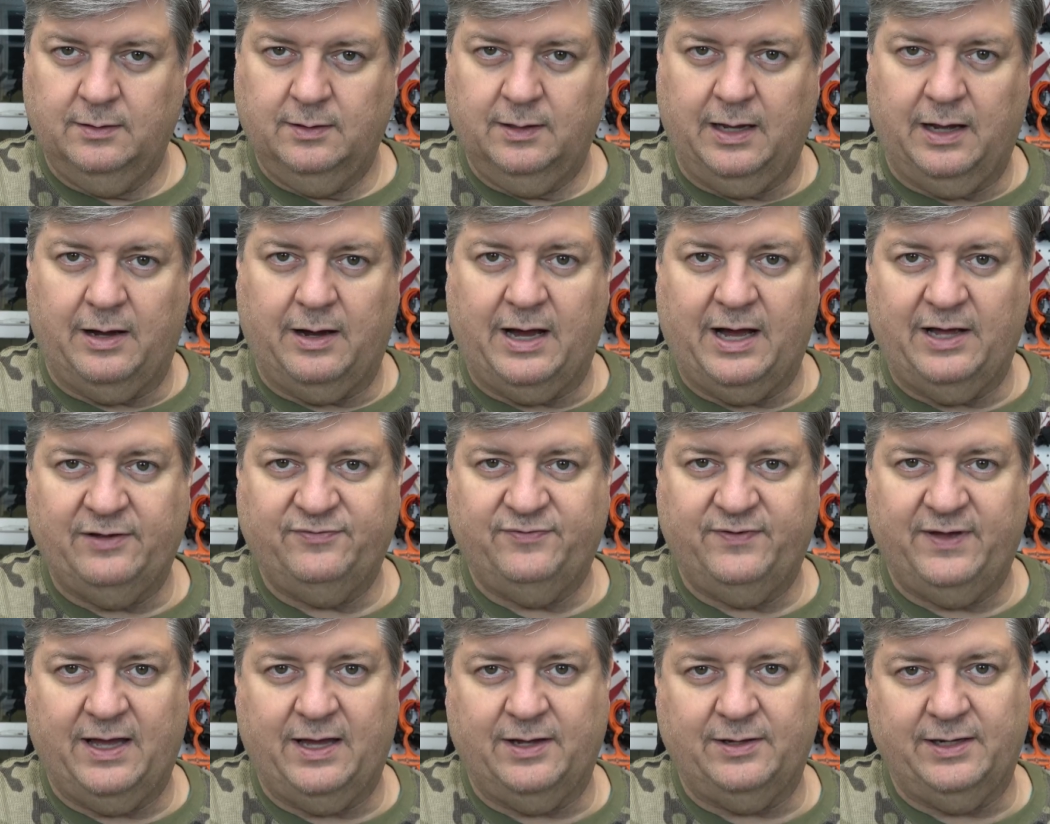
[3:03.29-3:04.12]
Now I
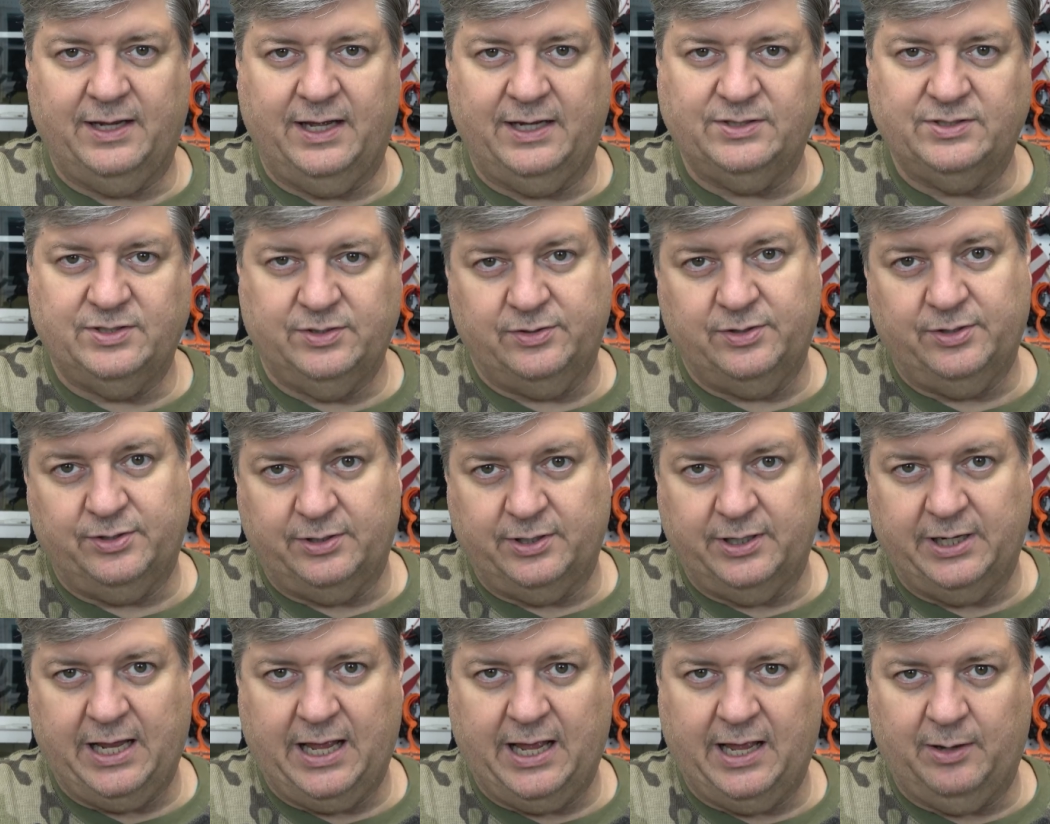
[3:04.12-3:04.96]
found a
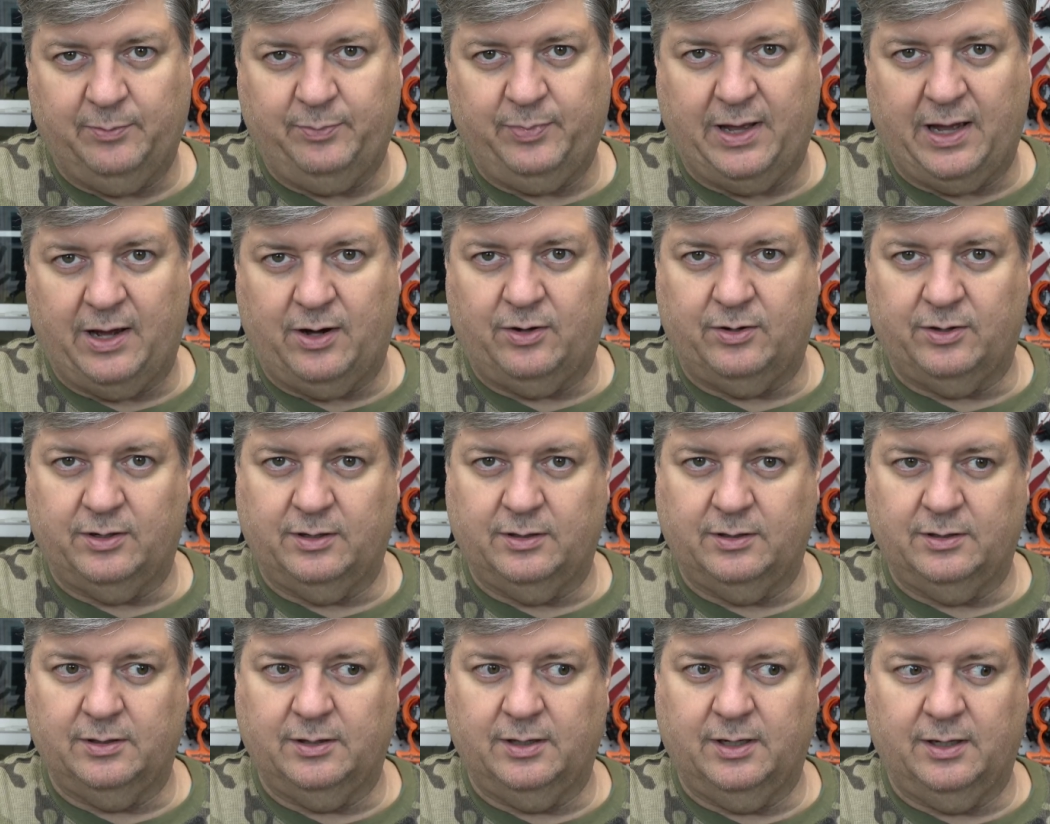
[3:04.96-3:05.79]
200 amp
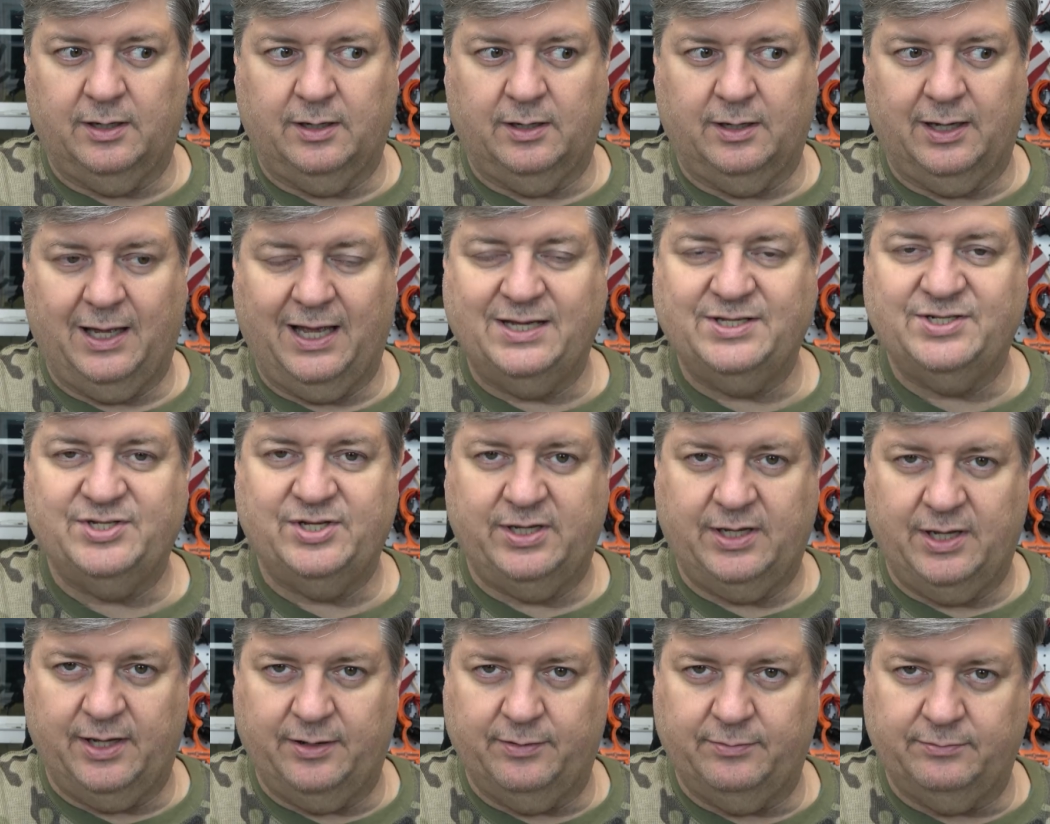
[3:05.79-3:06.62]
hour uh,
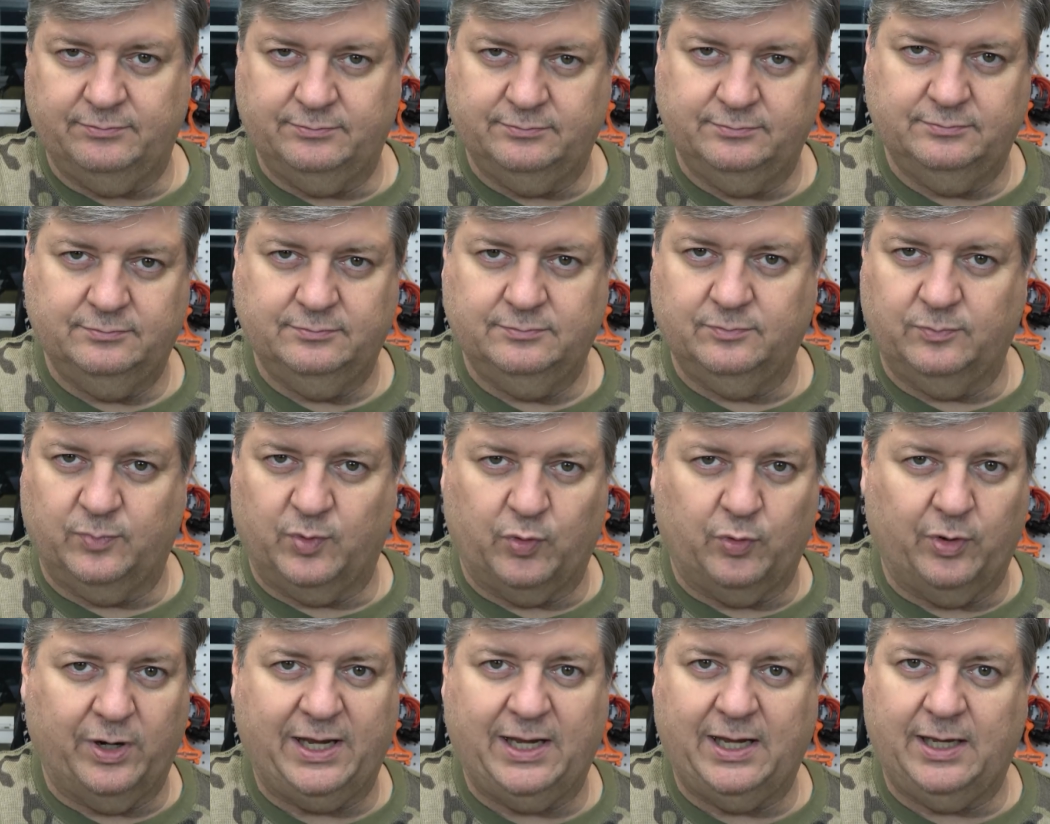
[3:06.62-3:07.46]
AGM
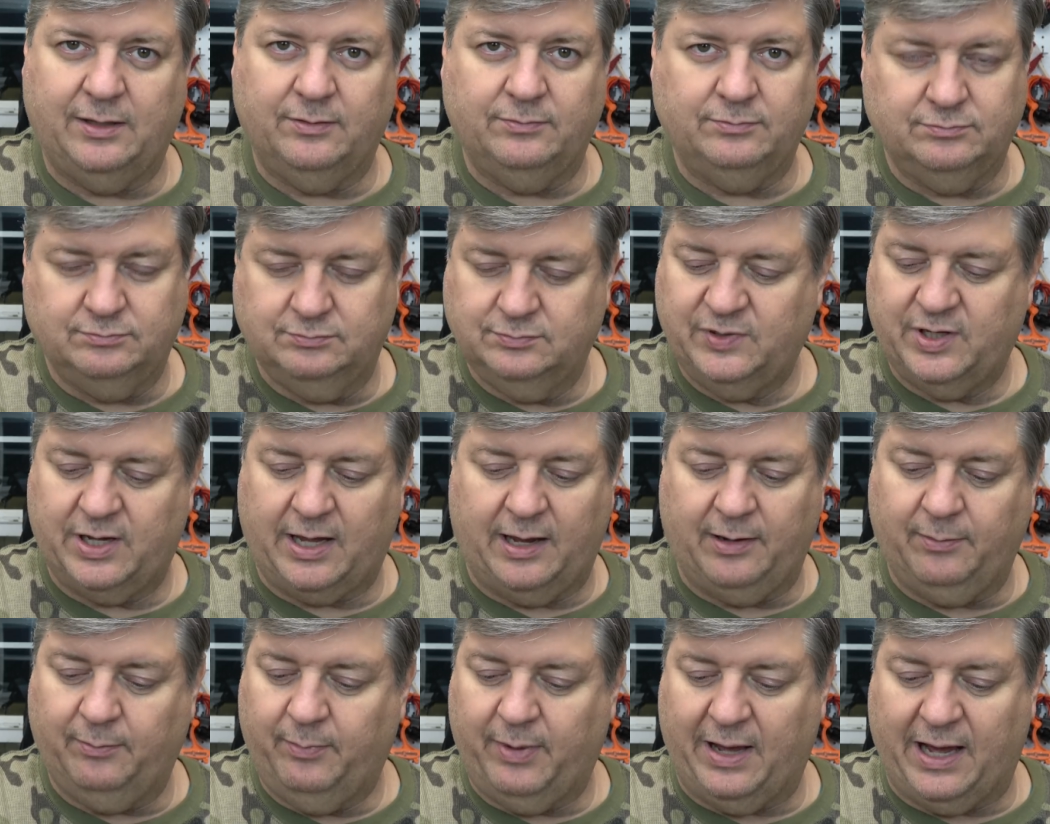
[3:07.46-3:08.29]
marine
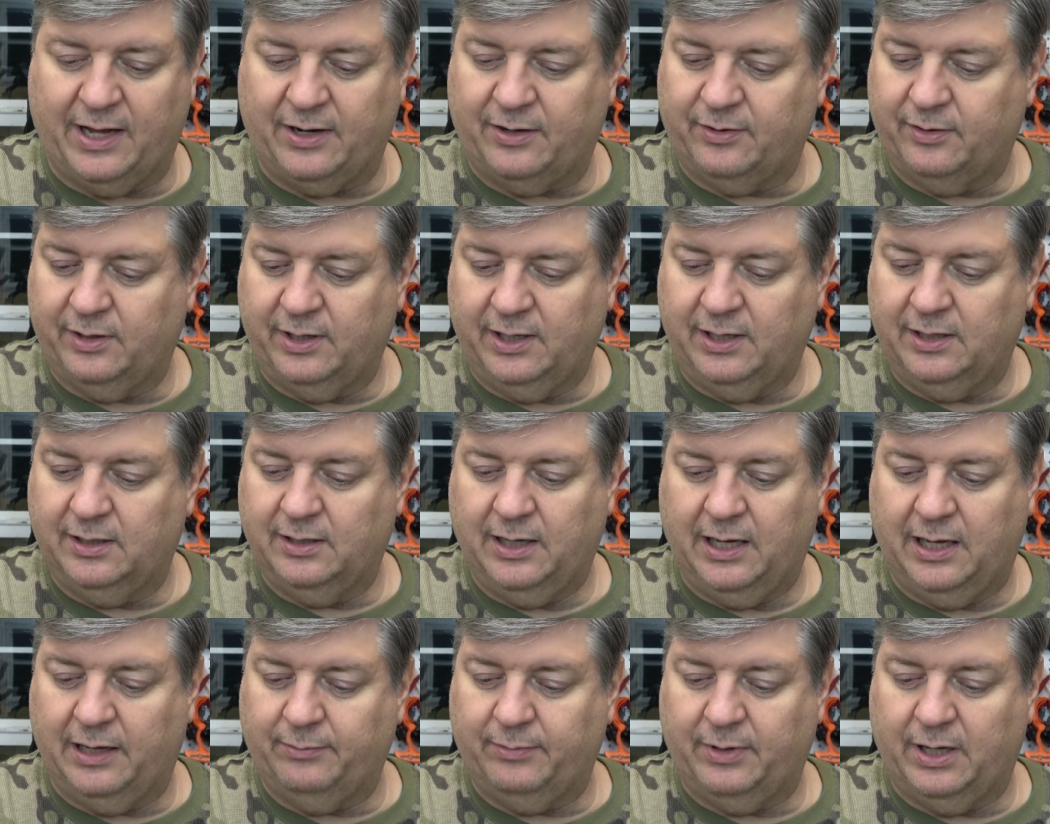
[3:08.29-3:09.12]
type battery
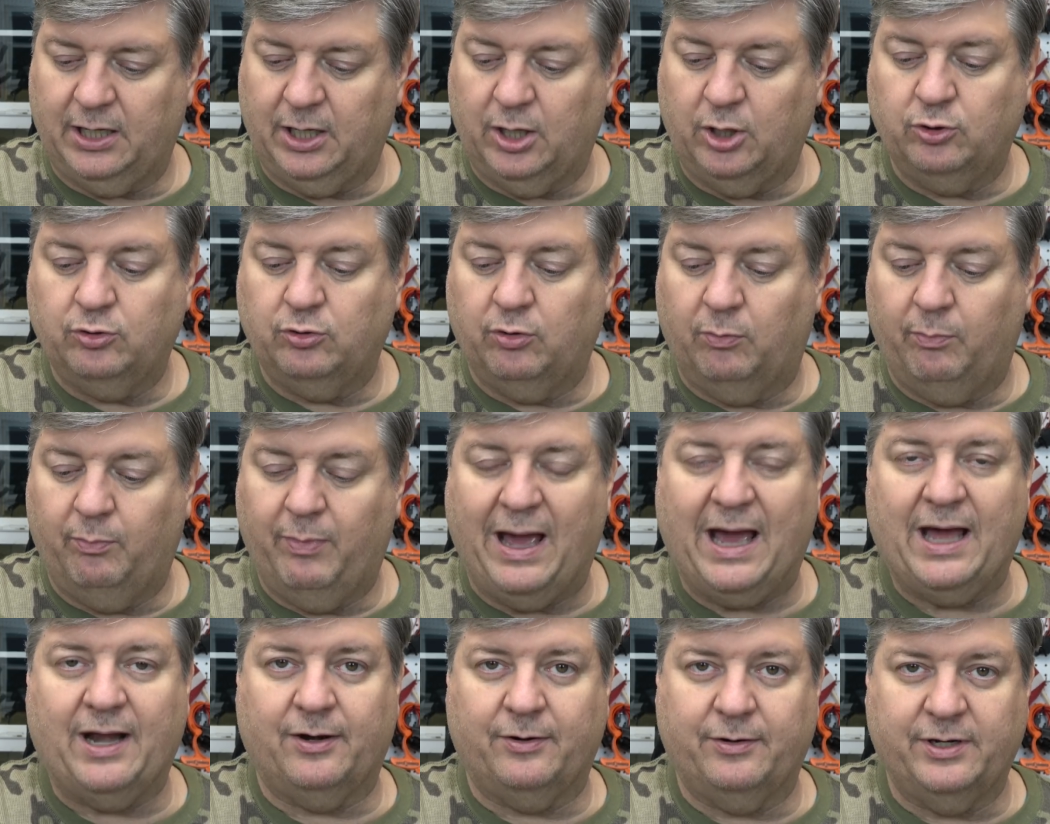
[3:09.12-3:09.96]
at my local
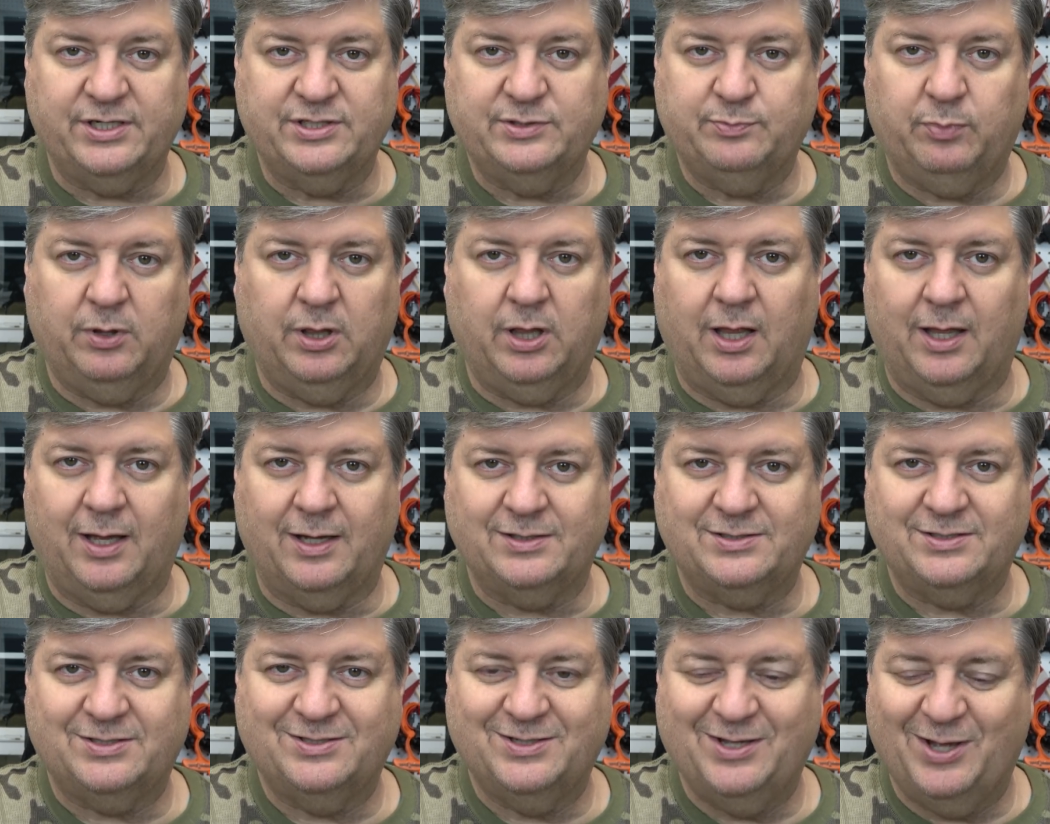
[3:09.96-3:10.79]
Batteries
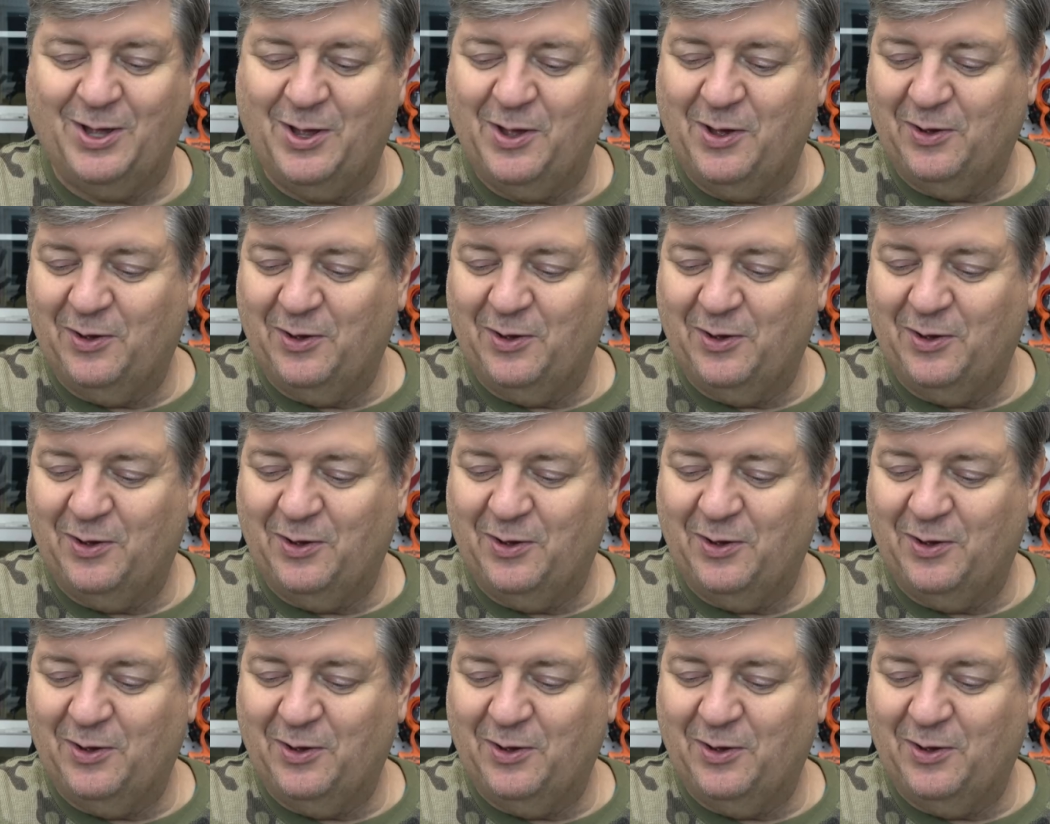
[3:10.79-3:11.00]
Plus